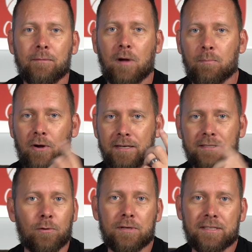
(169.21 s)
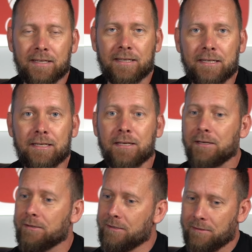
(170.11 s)
My brain is always thinking,
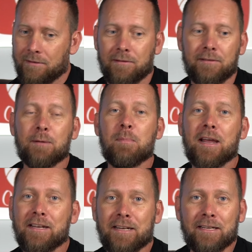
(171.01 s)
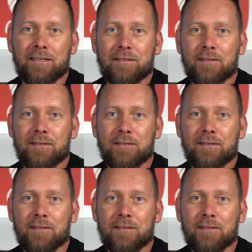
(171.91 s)
you may need it.